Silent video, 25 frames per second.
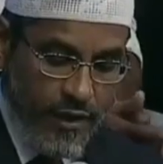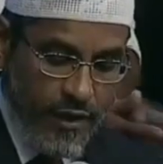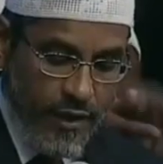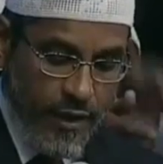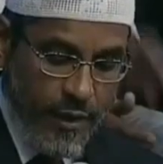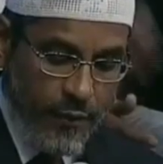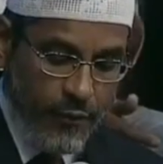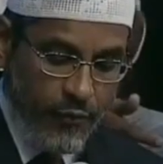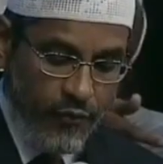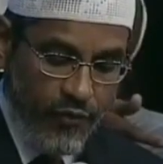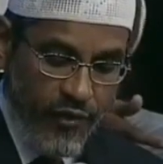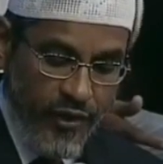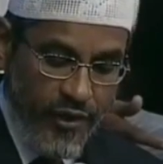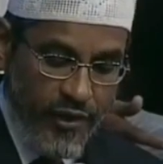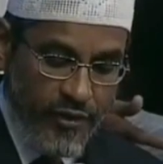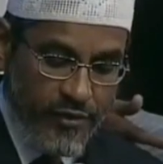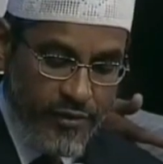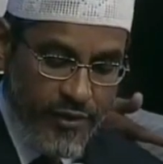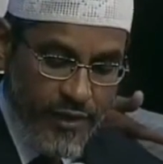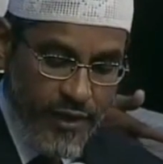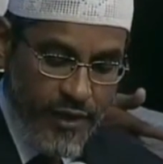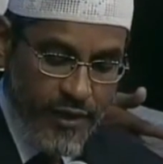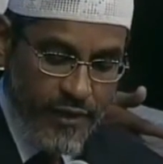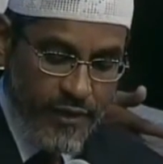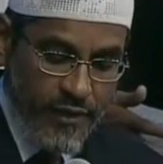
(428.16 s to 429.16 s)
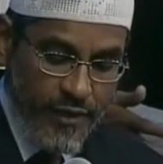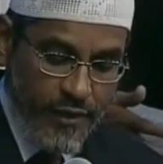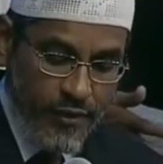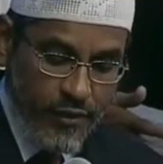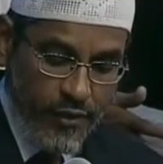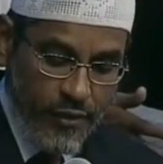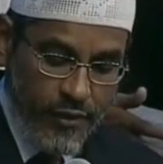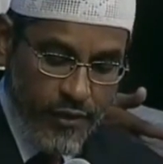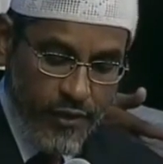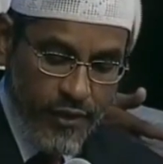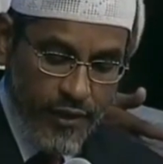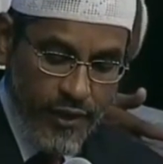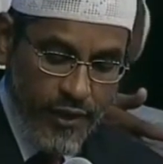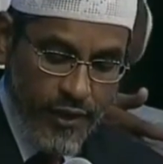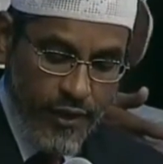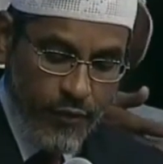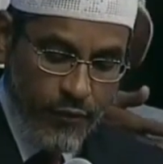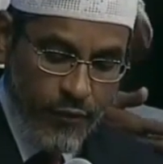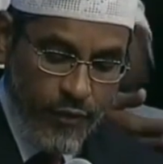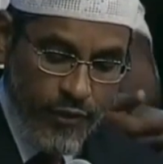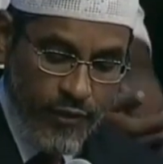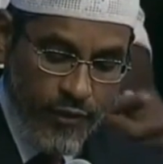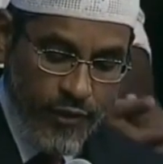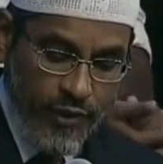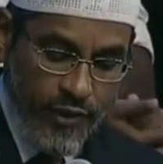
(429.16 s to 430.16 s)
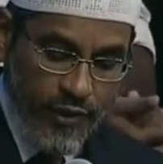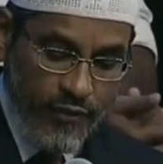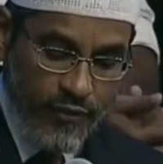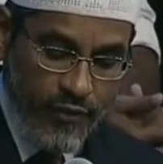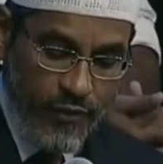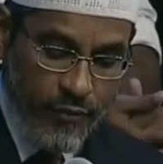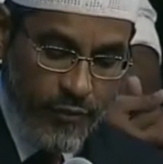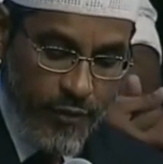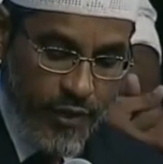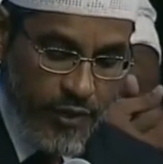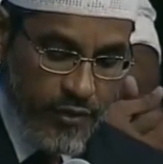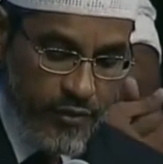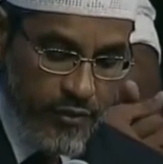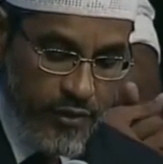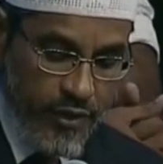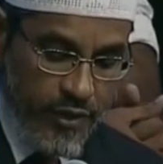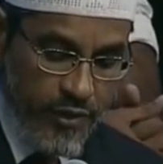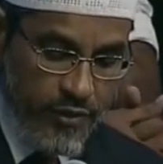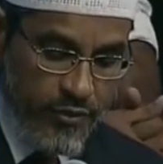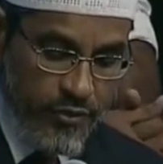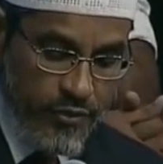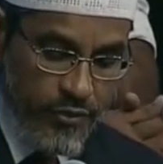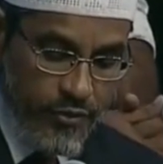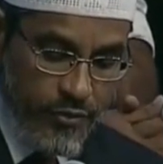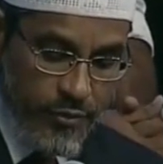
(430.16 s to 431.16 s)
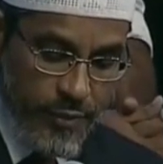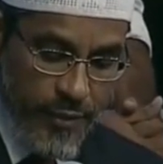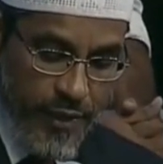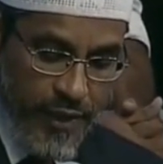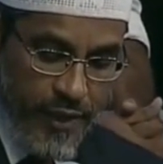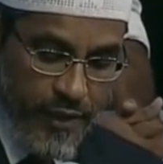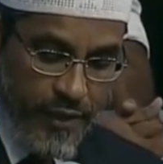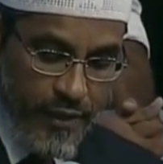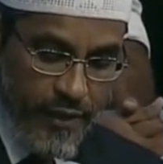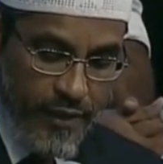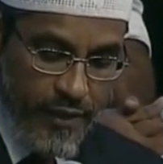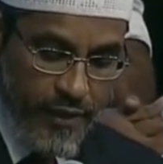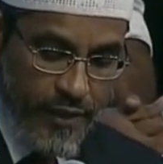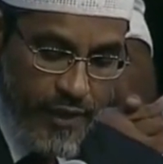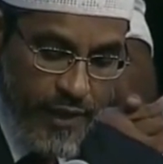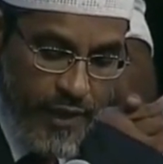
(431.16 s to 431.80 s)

I am very sad that Dr. Naik wasn't given much chance to speak